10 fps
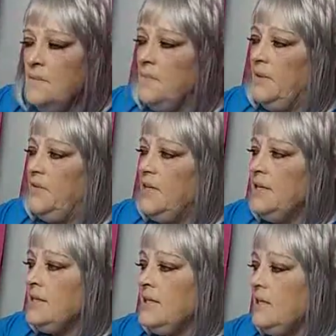But
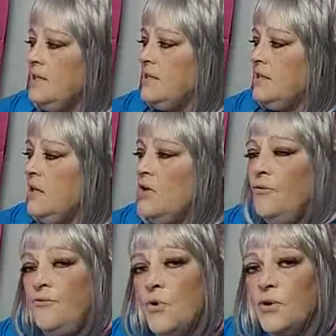this is still
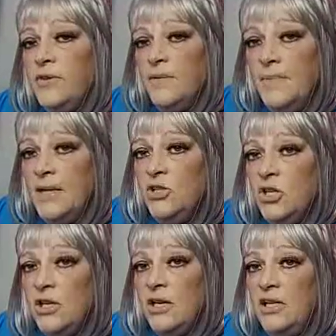fourth
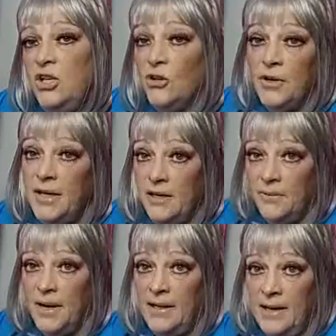dimension, and you're in it
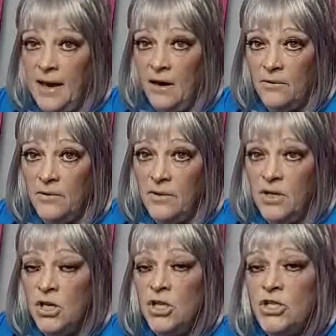right now.
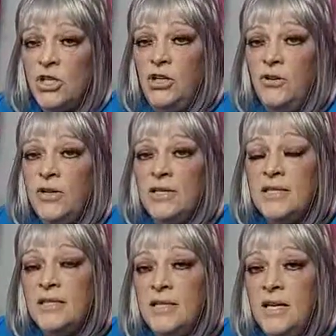So you can
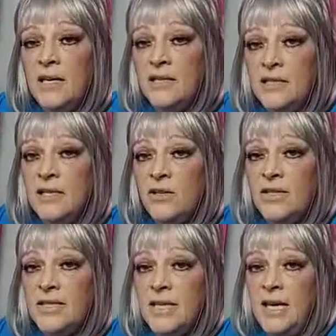still, still
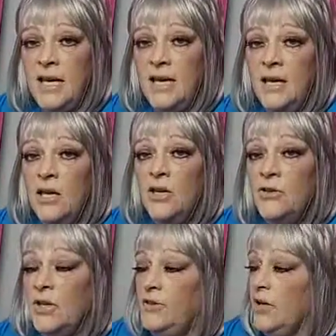see
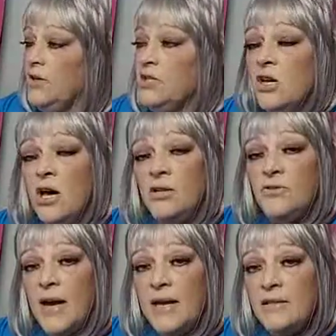that there is
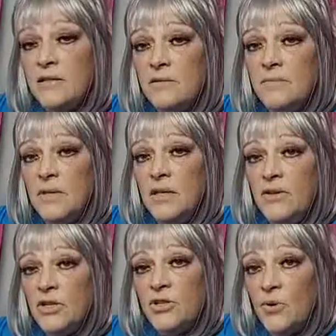contrast.
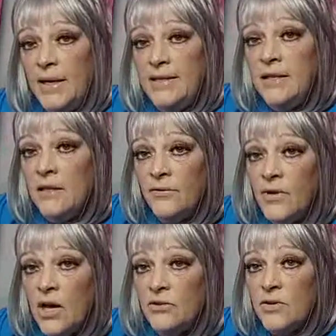There's a great deal of
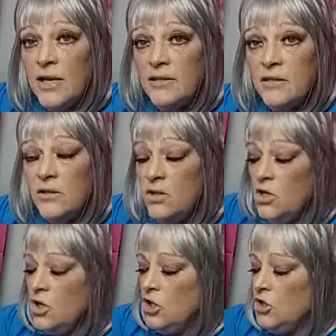contrast.
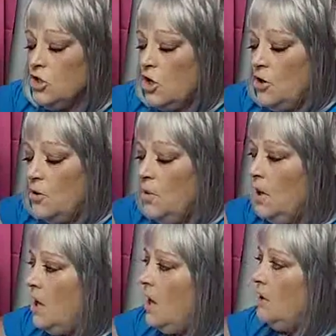So,
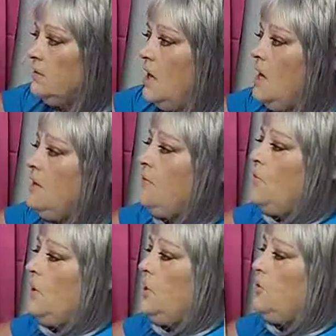a lot of
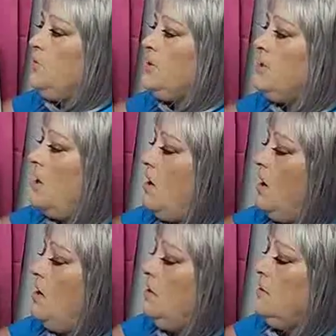what you
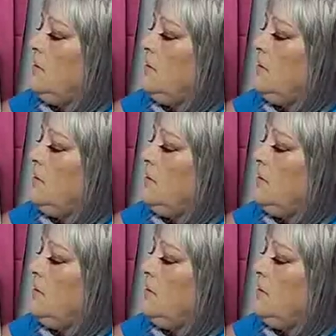saw